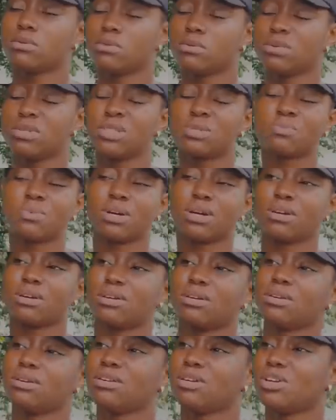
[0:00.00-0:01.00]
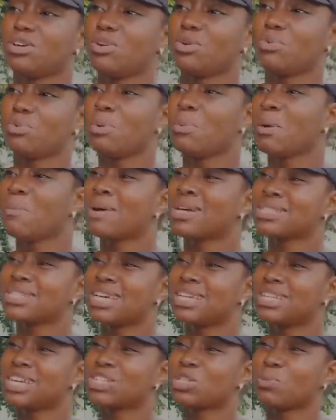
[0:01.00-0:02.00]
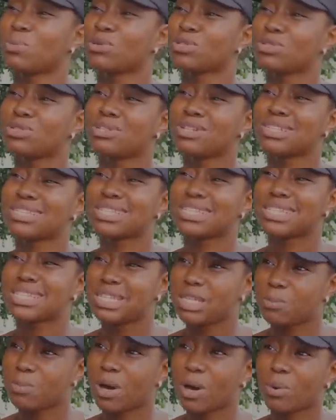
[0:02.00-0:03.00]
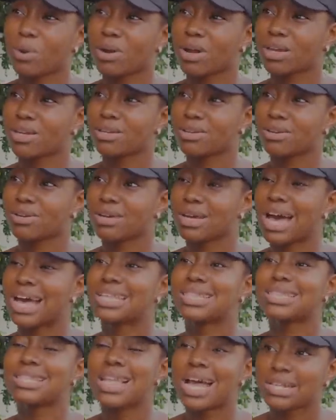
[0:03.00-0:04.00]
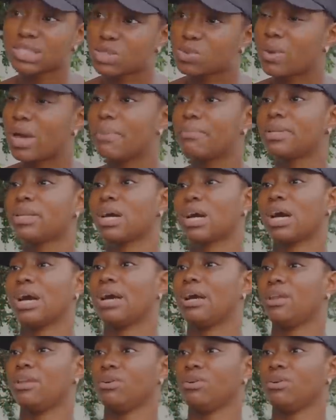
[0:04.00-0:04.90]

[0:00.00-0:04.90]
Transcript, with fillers: Whisper, remember saying not supposed to do no sleep or work, you know? And that's why I'm not calling